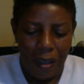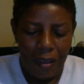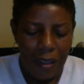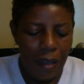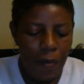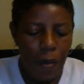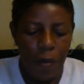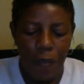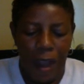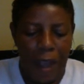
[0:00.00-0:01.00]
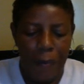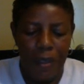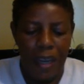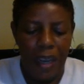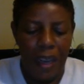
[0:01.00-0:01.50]
Then we
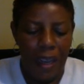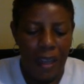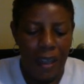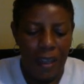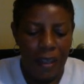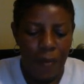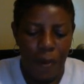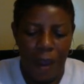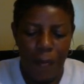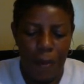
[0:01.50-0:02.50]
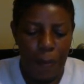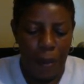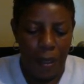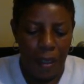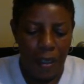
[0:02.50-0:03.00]
wrapped the
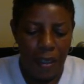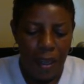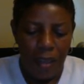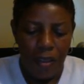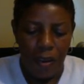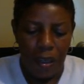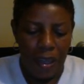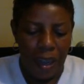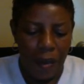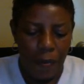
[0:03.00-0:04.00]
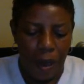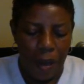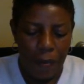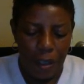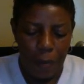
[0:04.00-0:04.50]
pennies so that they
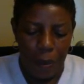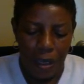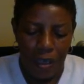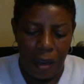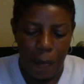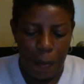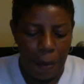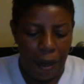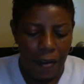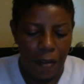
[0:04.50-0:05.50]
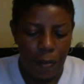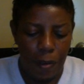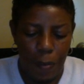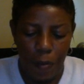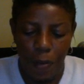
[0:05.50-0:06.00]
wrapped these pennies and prepared them
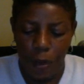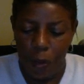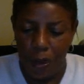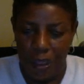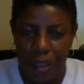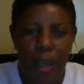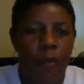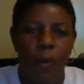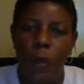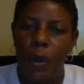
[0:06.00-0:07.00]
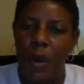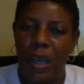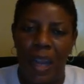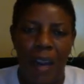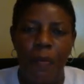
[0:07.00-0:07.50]
to be recorded. We
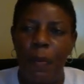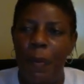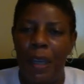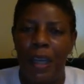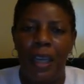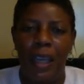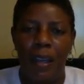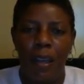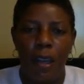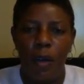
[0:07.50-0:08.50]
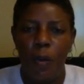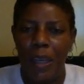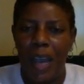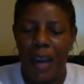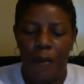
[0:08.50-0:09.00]
recorded every penny and who we
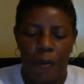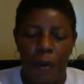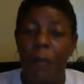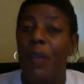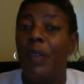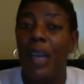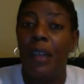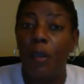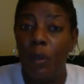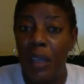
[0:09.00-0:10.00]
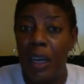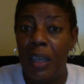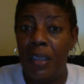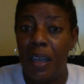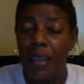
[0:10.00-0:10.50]
got it from. We even had a little
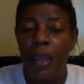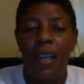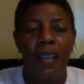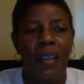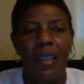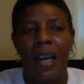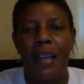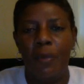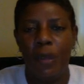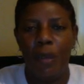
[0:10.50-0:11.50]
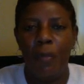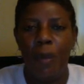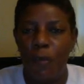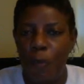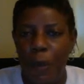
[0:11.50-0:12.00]
contest. The class with the
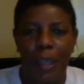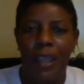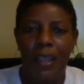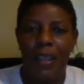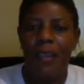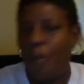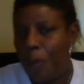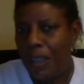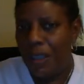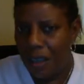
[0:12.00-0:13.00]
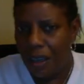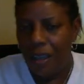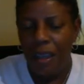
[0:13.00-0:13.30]
most pennies gets a pizza.